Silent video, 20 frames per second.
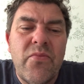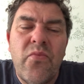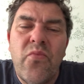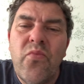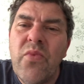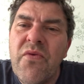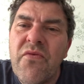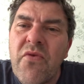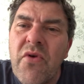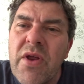
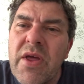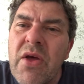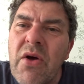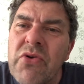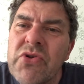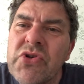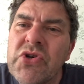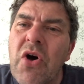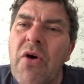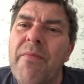we've got to get
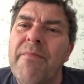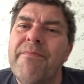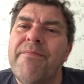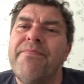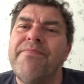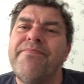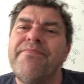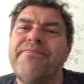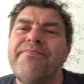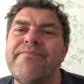on top.
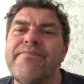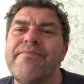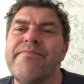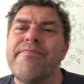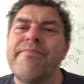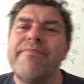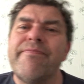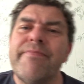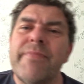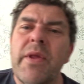
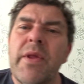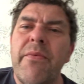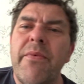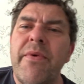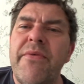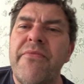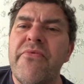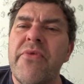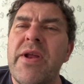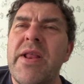
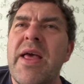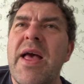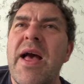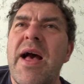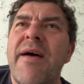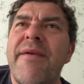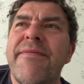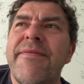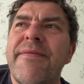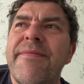We really
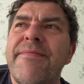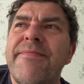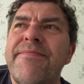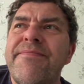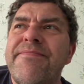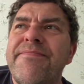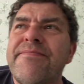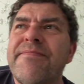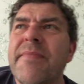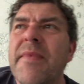have.
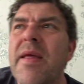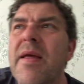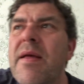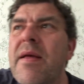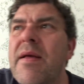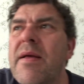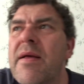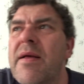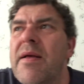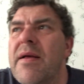
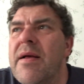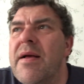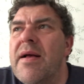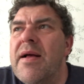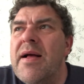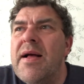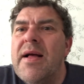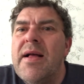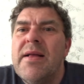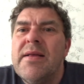
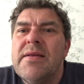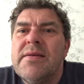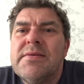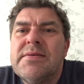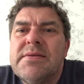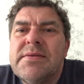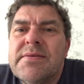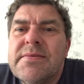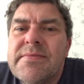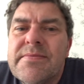
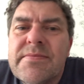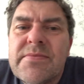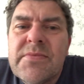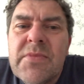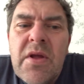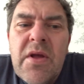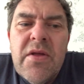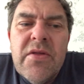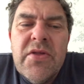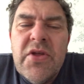And
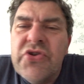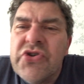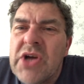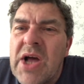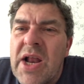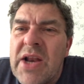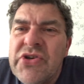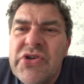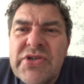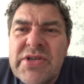the
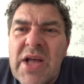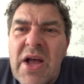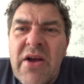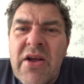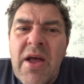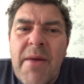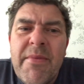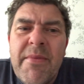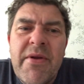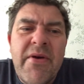challenges that are
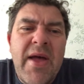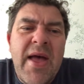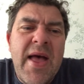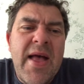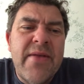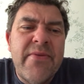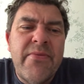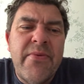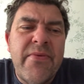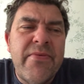coming
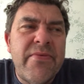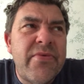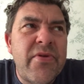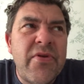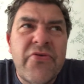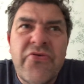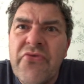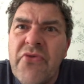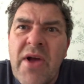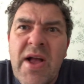ahead with the
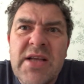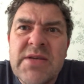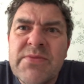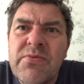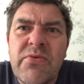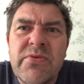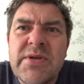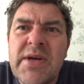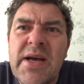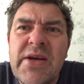
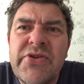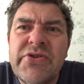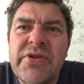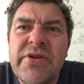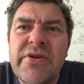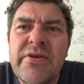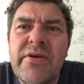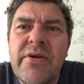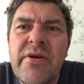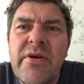transportation,